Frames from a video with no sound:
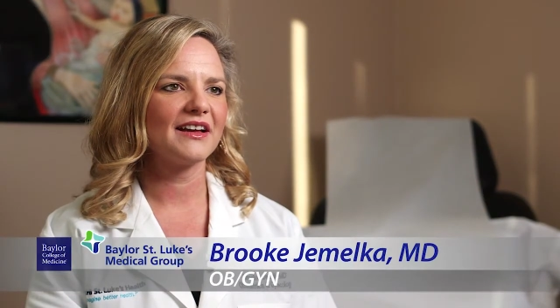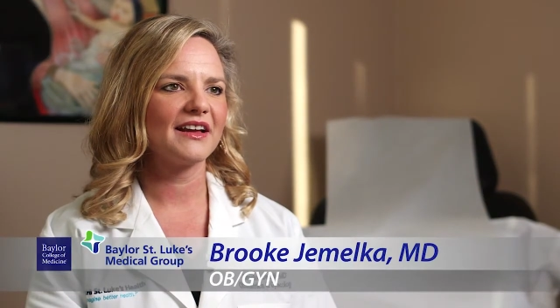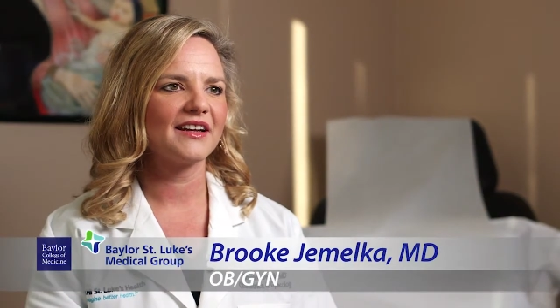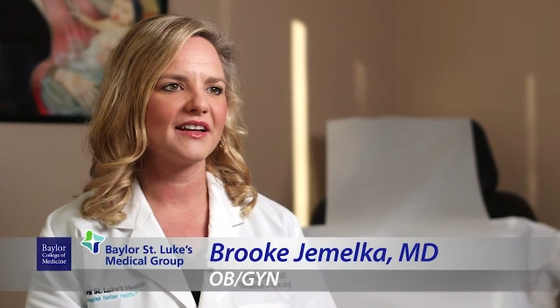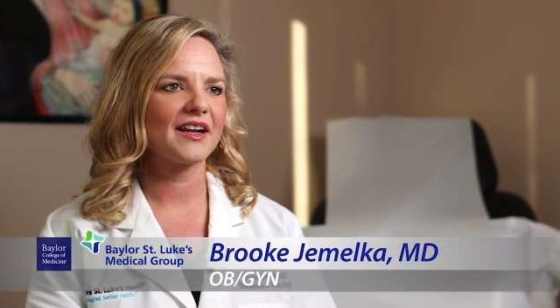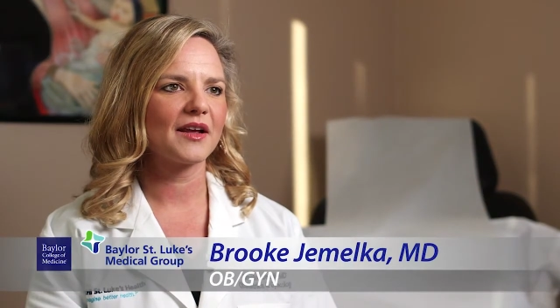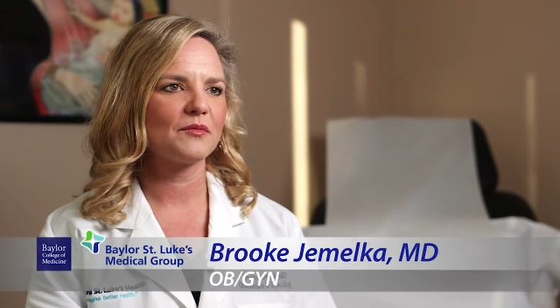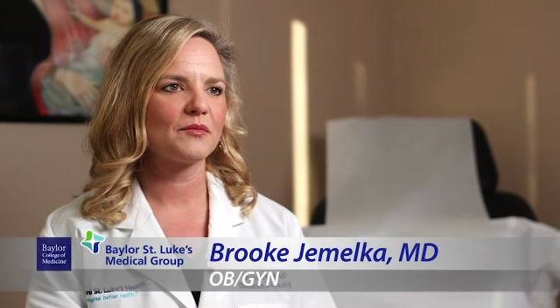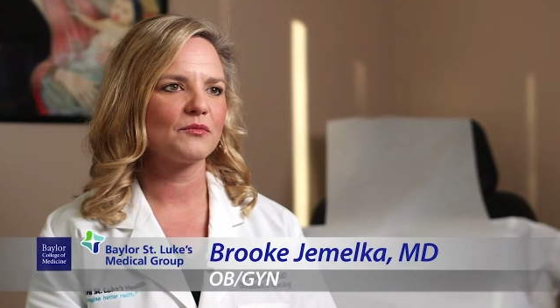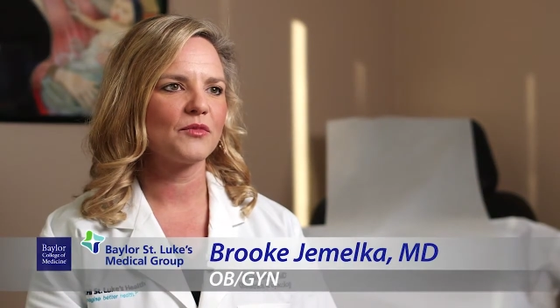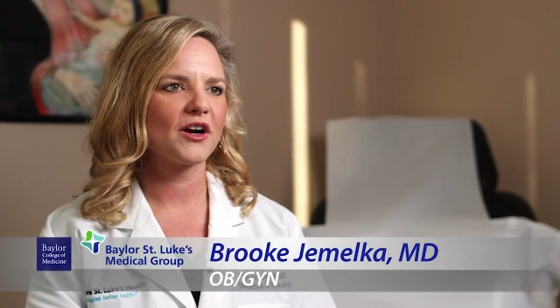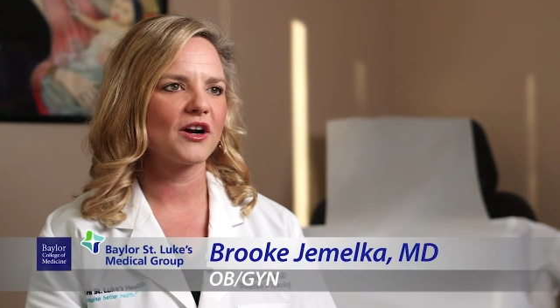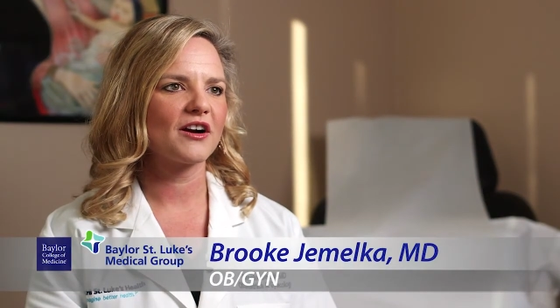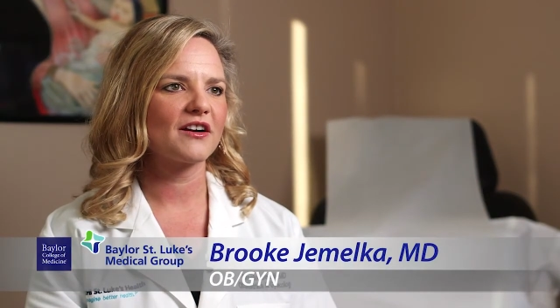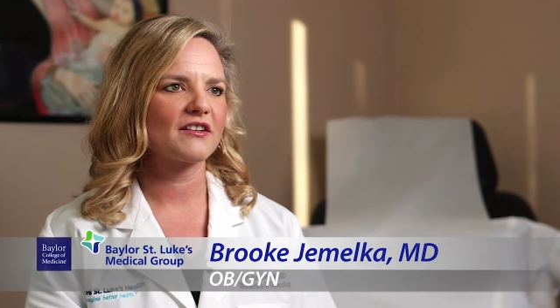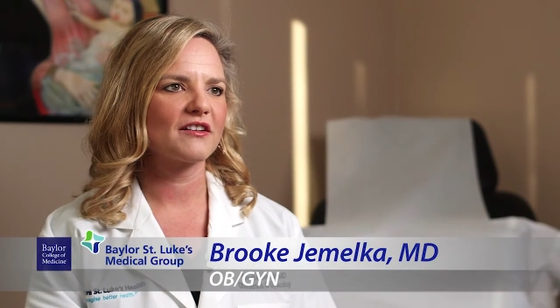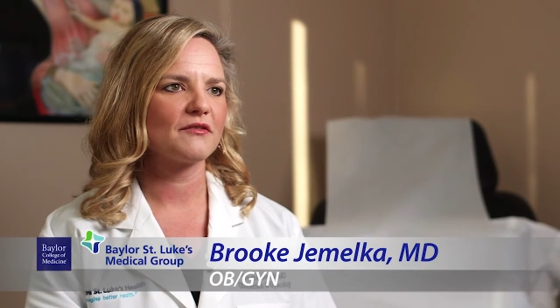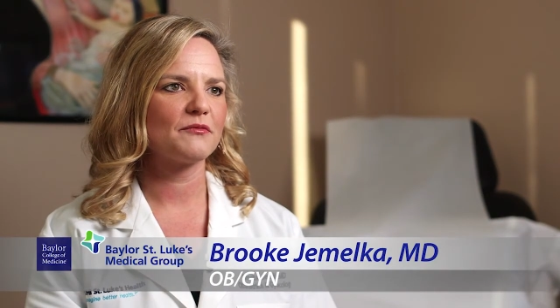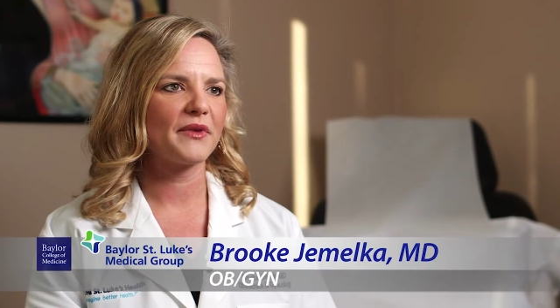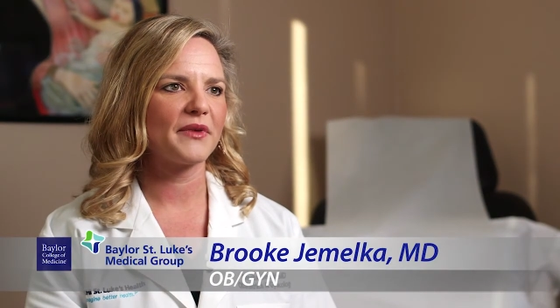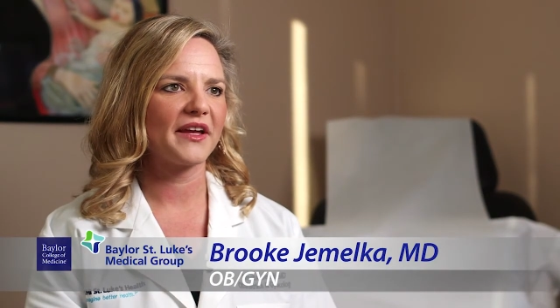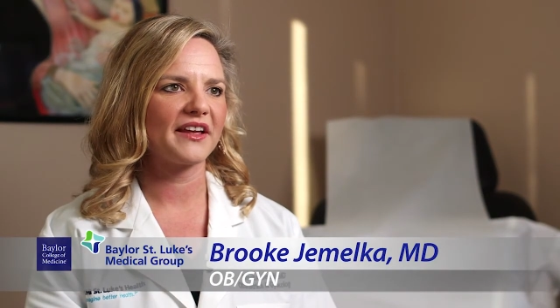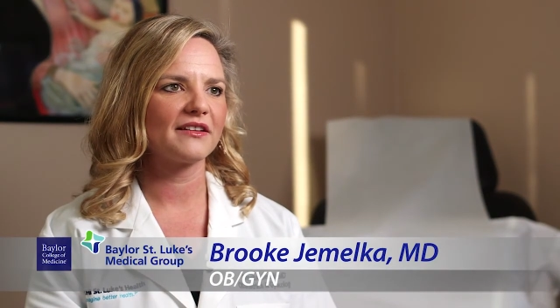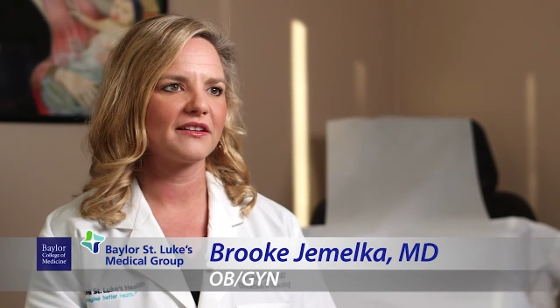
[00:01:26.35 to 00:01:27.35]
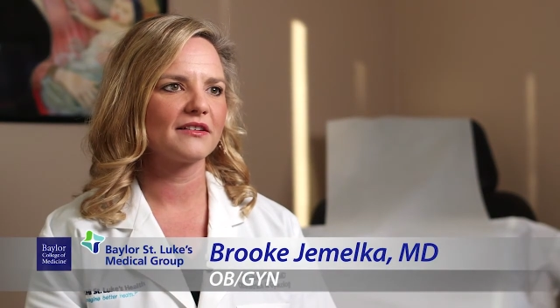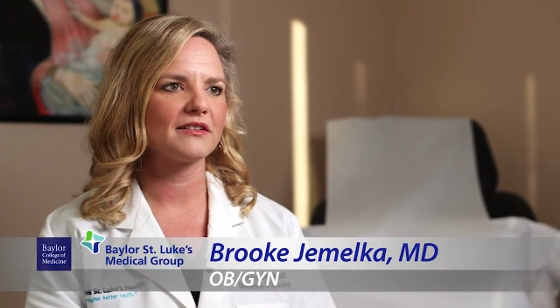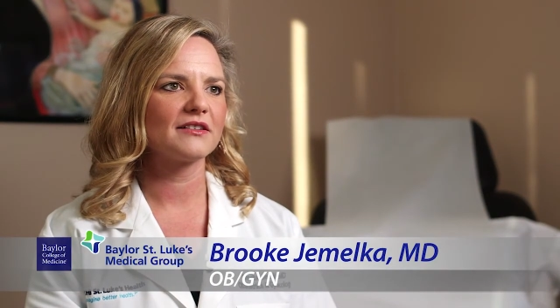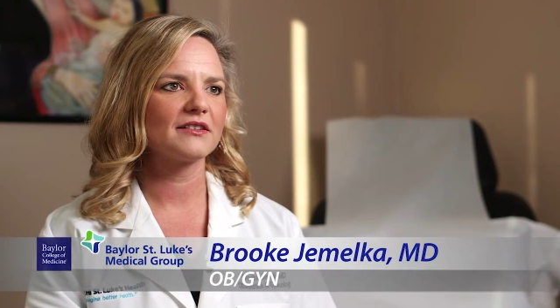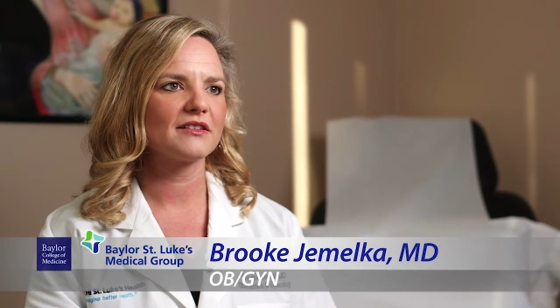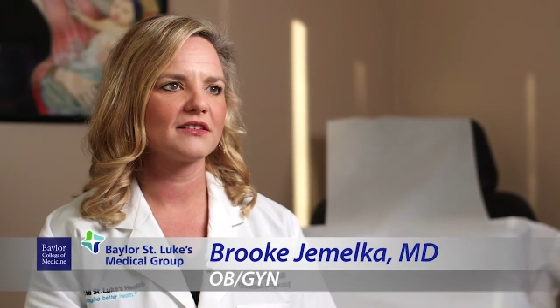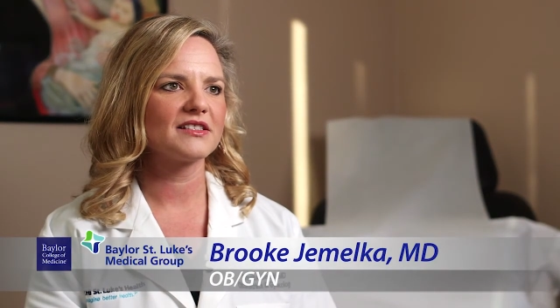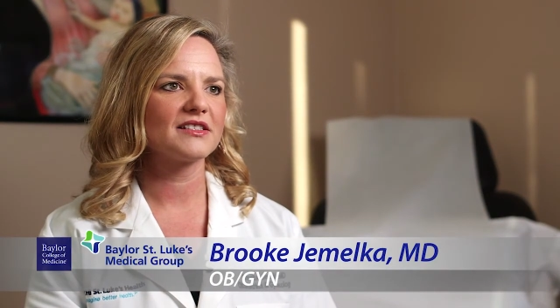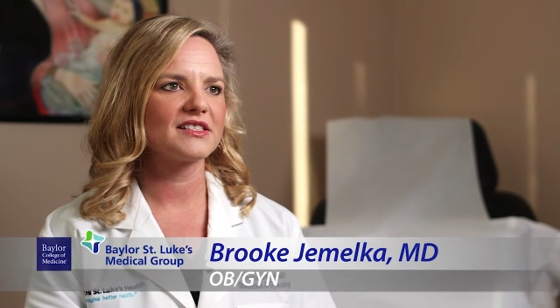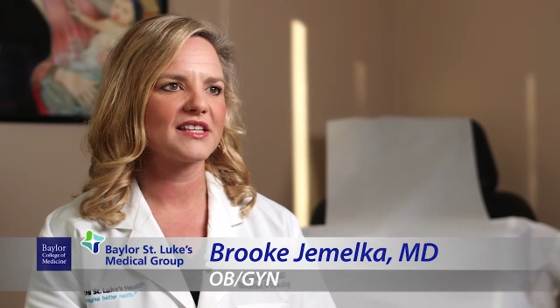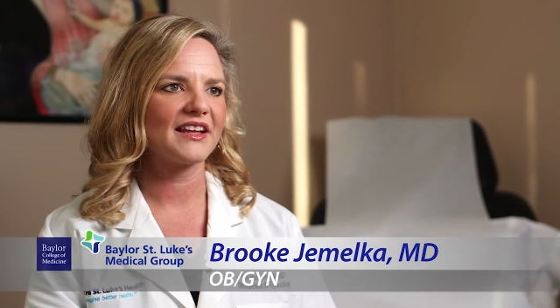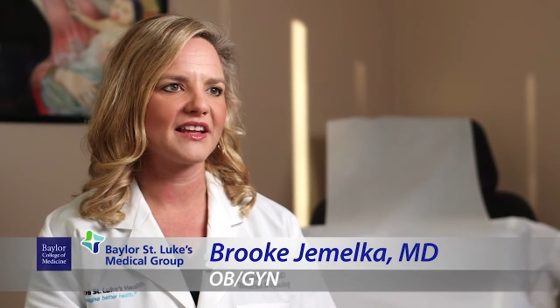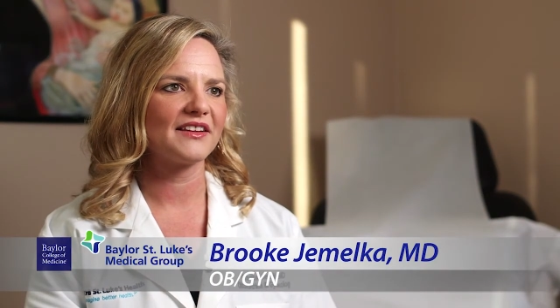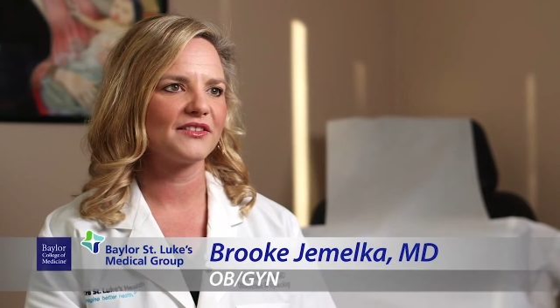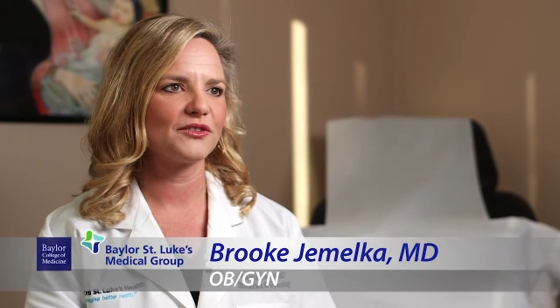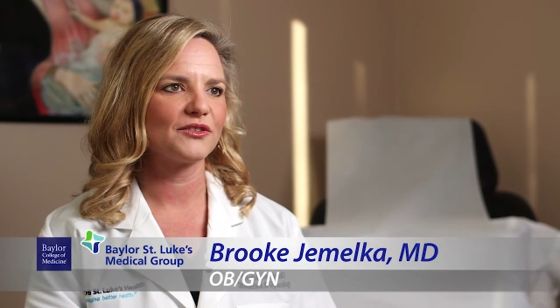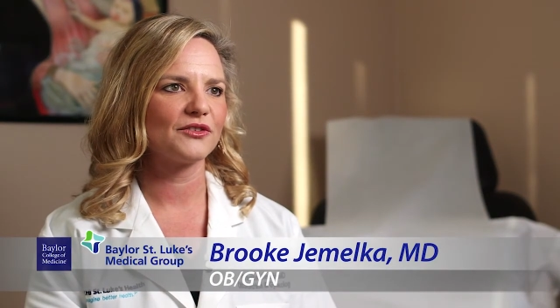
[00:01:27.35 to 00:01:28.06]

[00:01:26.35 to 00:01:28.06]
and I'm part of Baylor St.